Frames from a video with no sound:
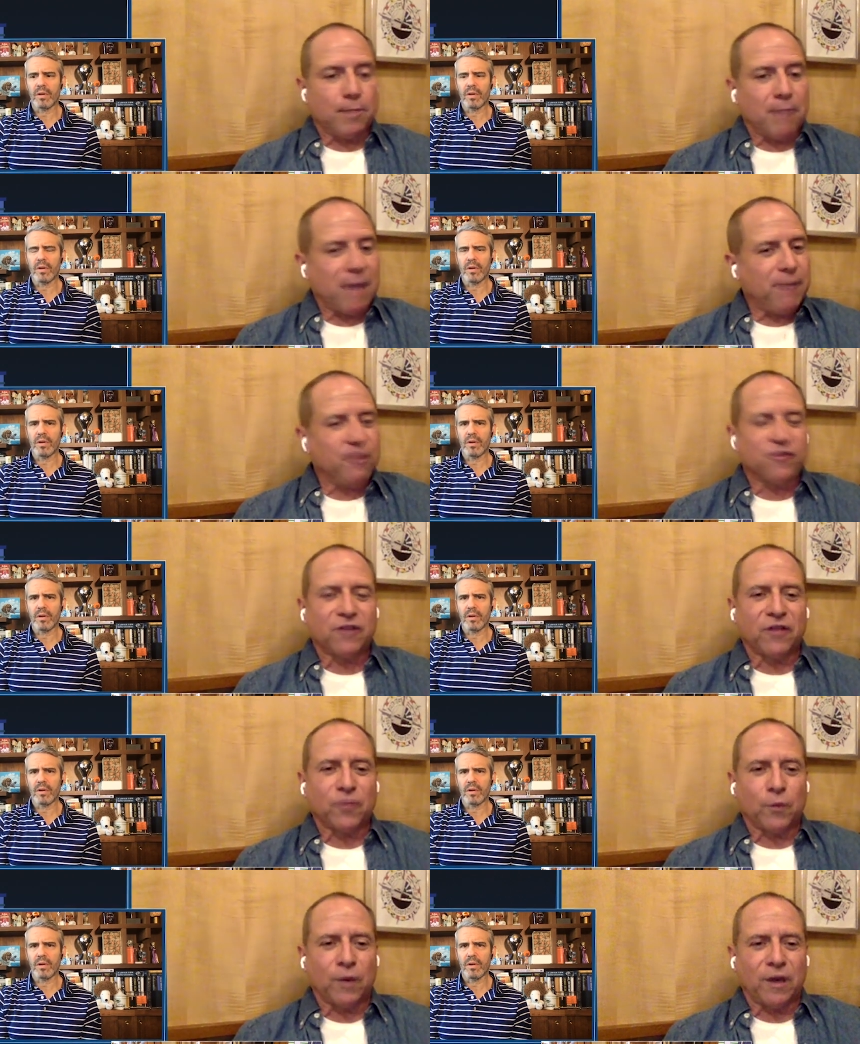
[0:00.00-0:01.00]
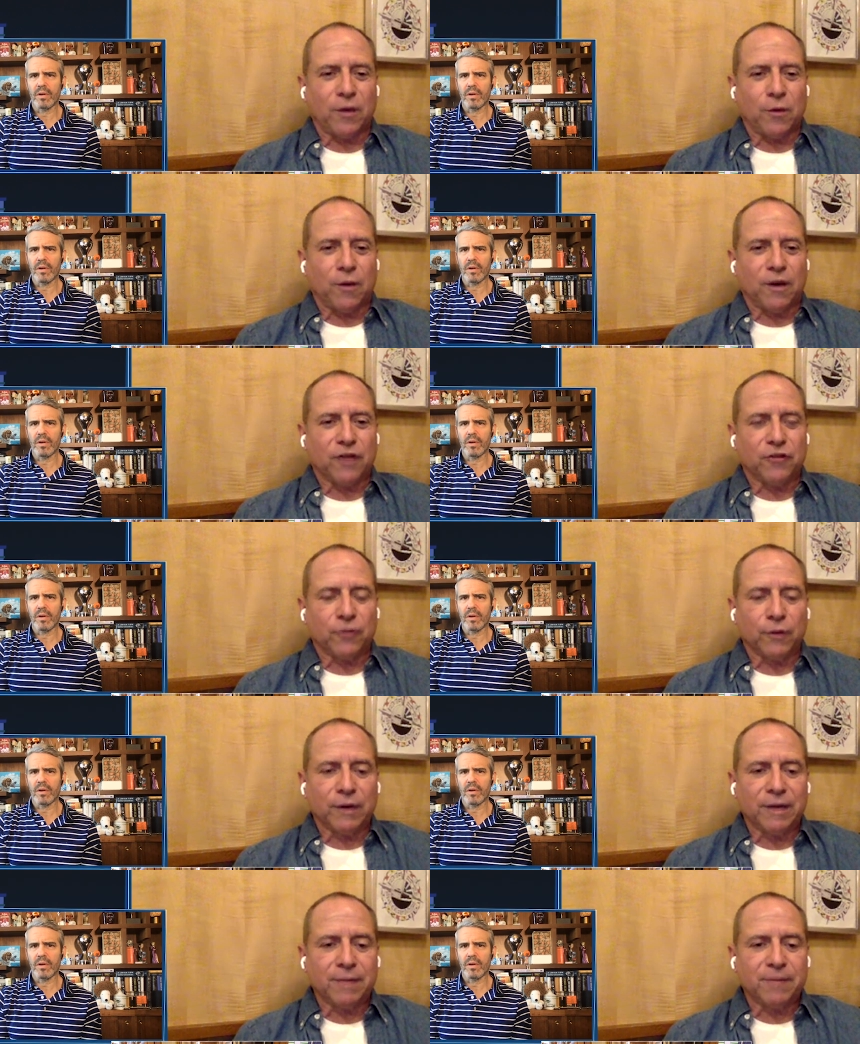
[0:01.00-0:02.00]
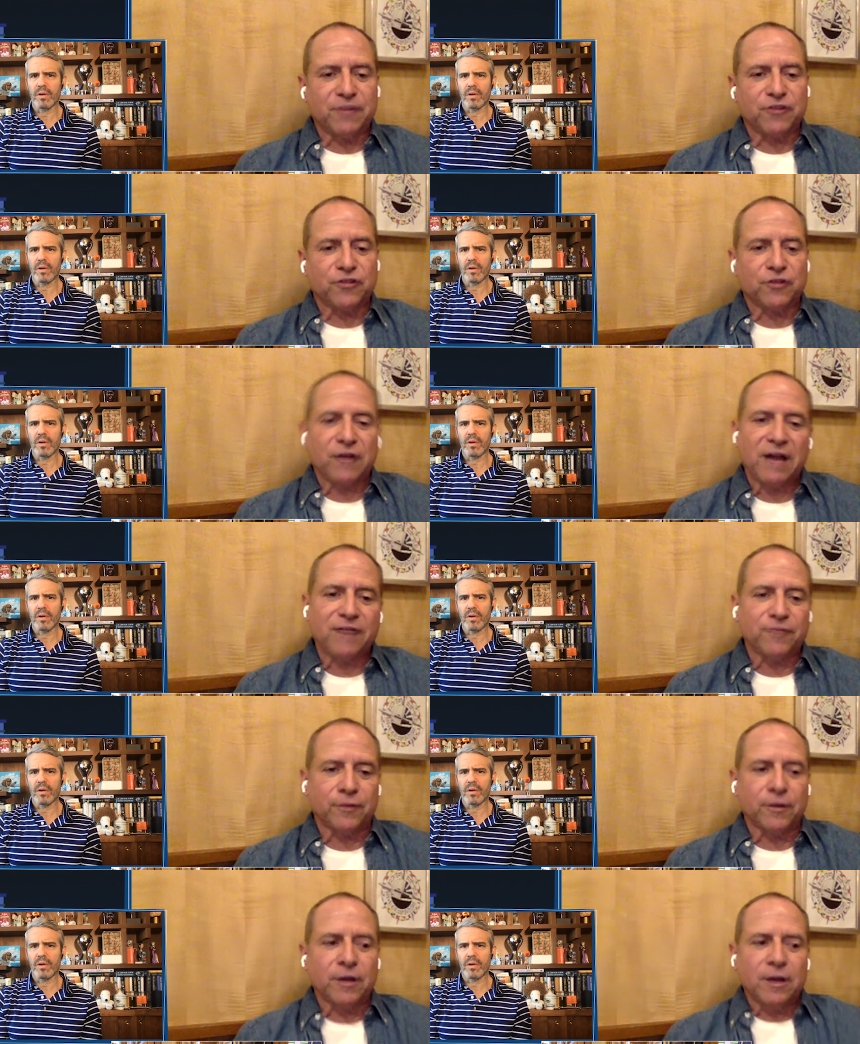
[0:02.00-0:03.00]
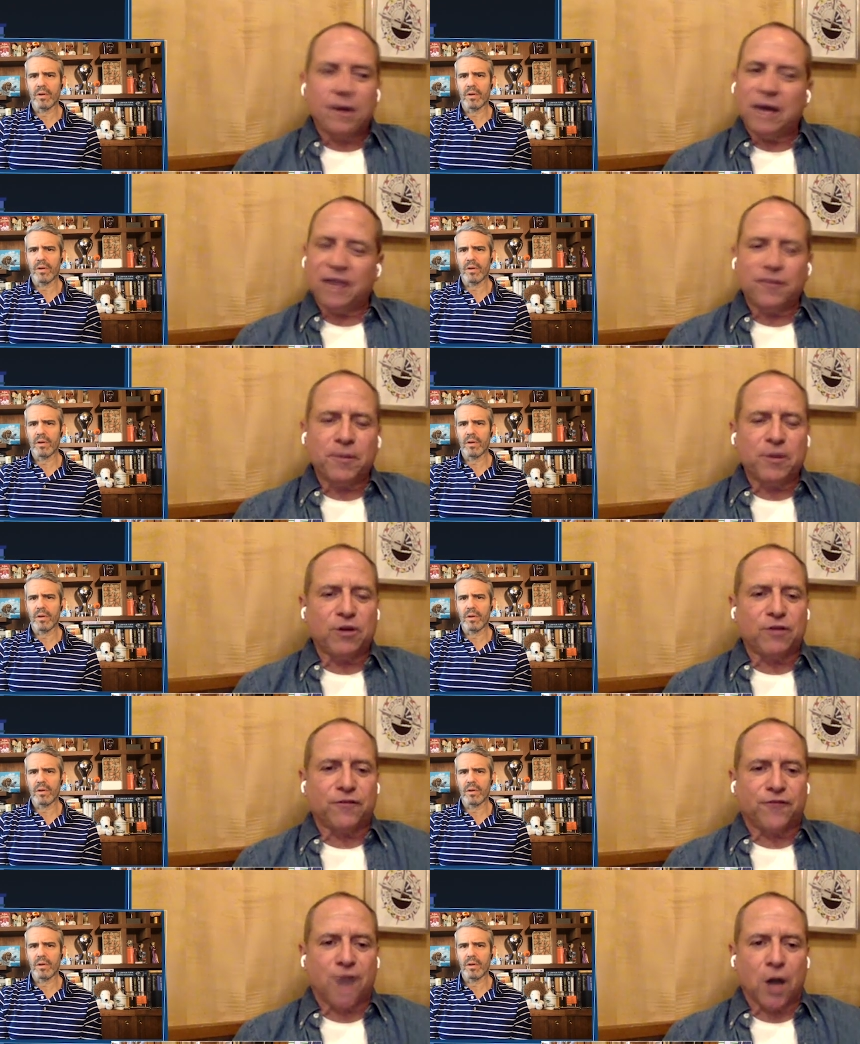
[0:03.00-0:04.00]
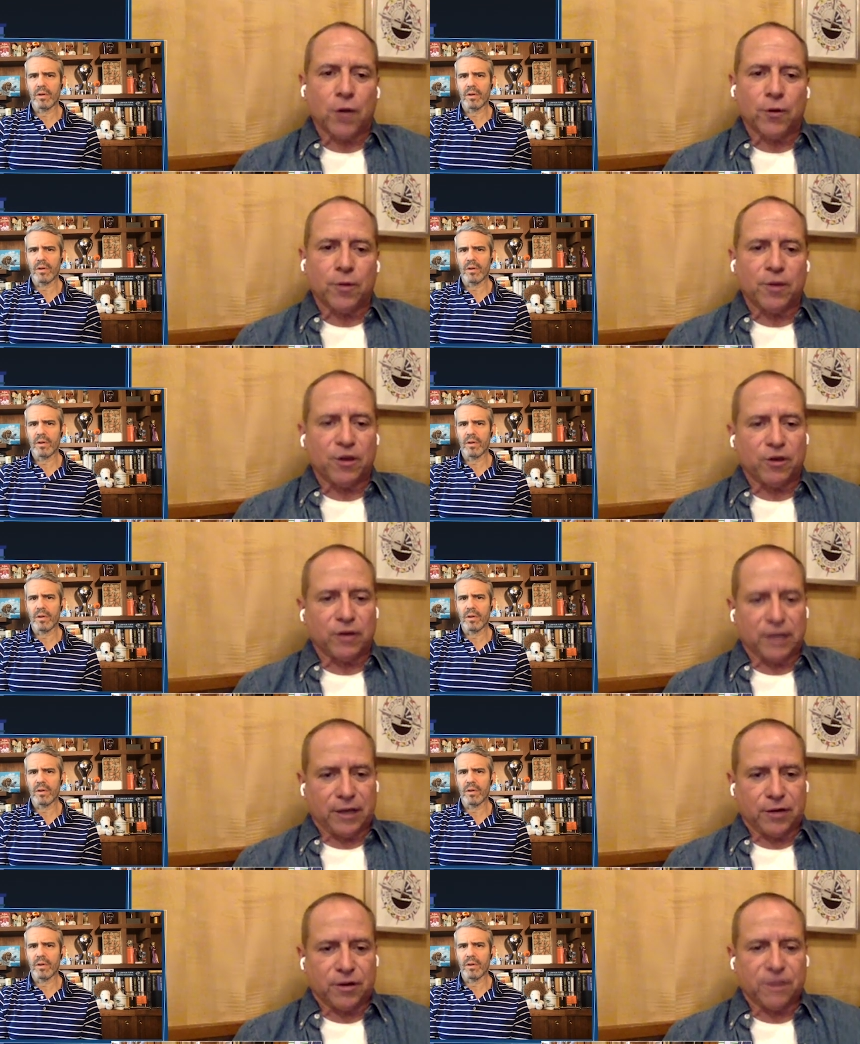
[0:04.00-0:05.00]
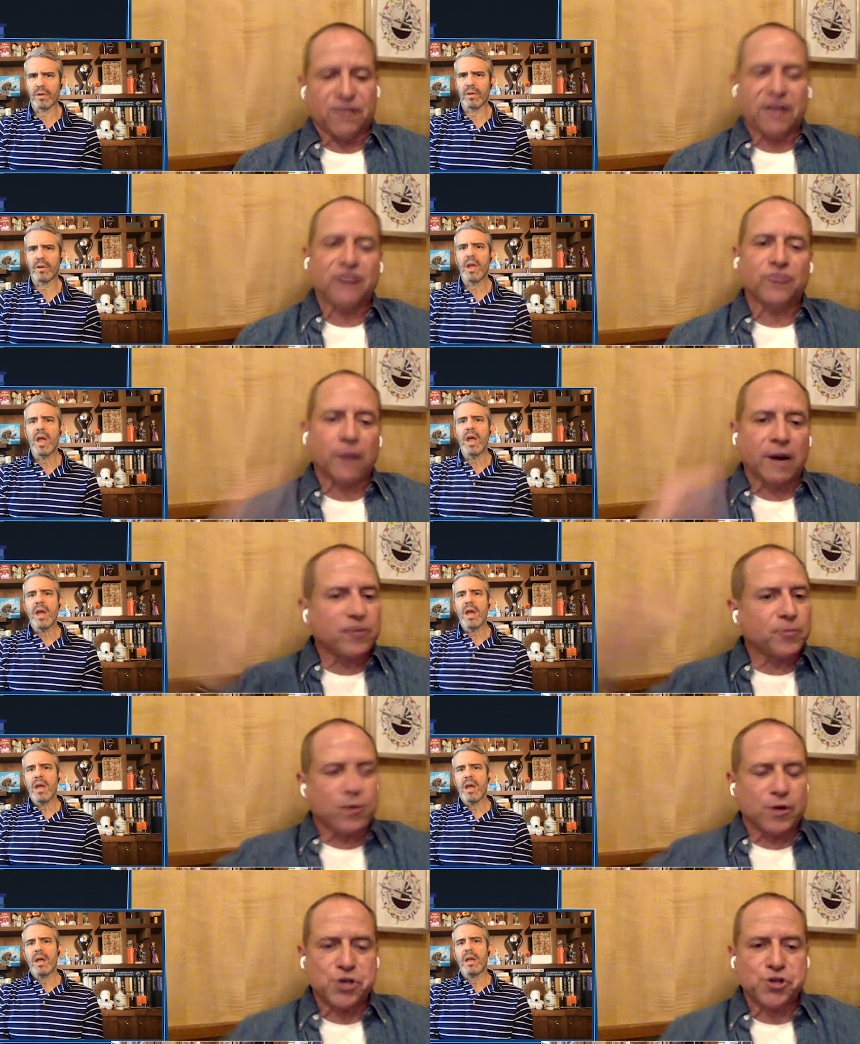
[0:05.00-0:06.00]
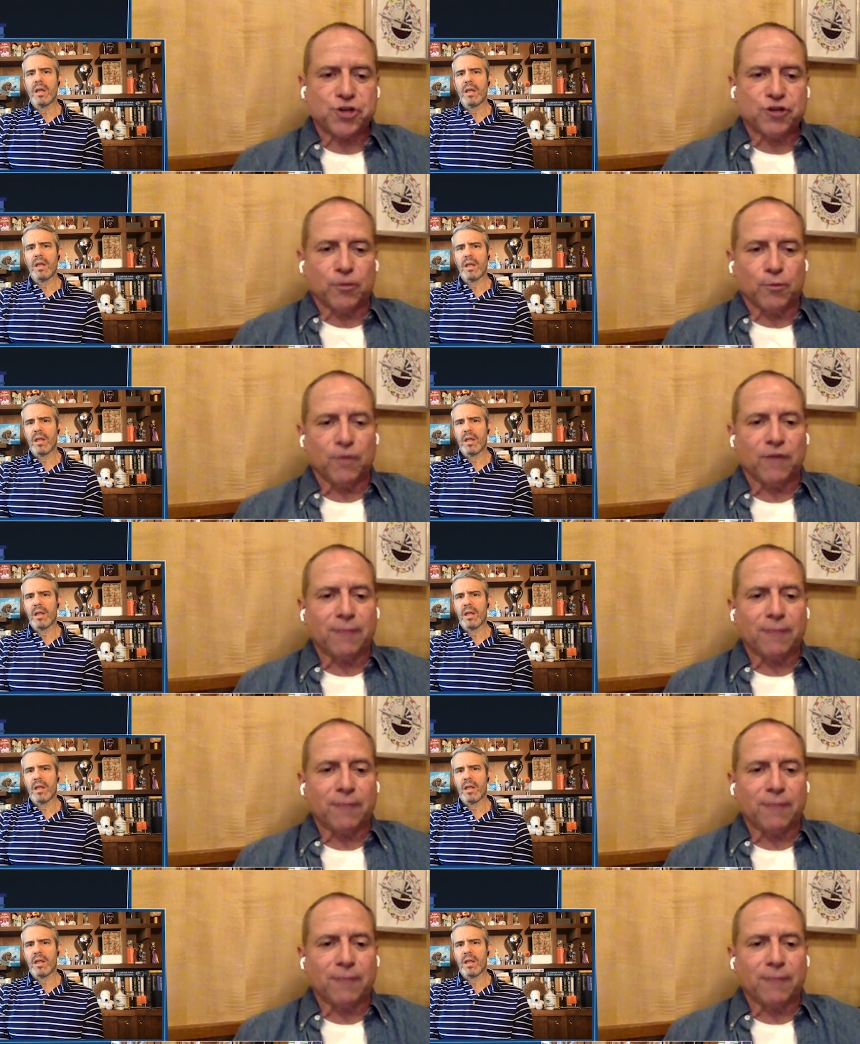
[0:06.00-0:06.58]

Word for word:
Speaker 1: And maybe it's not the way you want to do it, but you still have to you have to be a good follower to be a good leader. And if that's their aspiration to move